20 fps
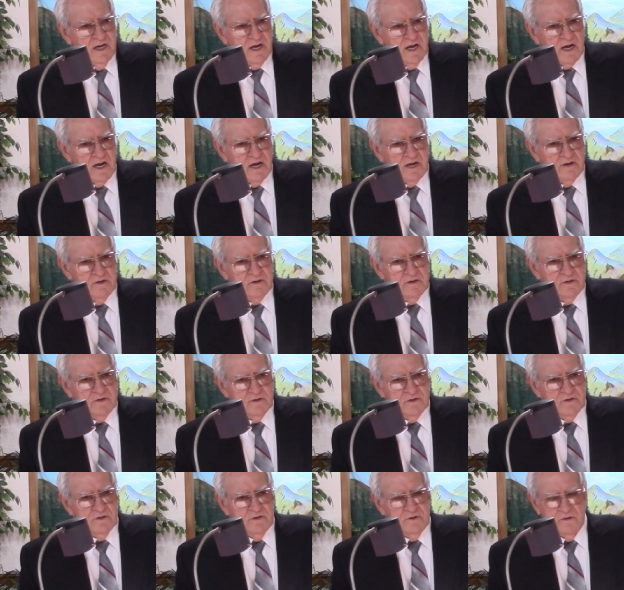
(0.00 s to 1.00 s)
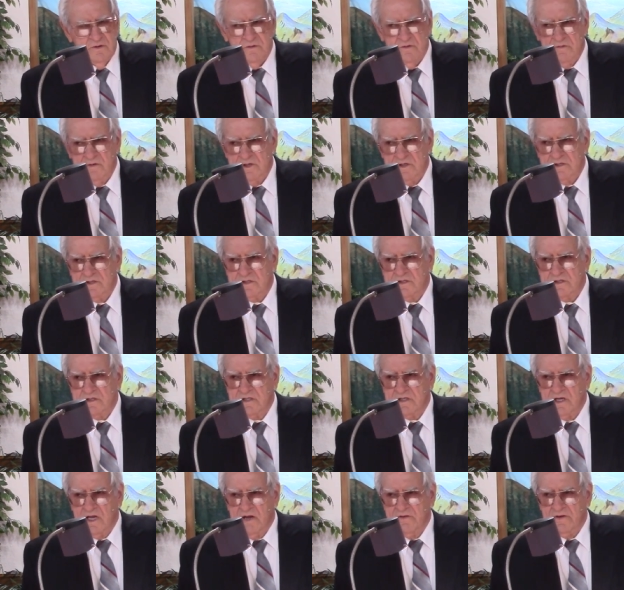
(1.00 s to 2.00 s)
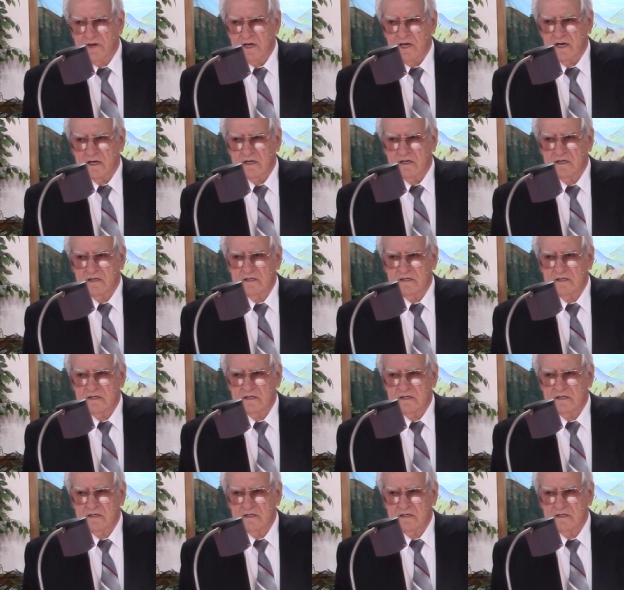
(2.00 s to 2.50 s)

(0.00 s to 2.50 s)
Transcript: uh, who was giving it?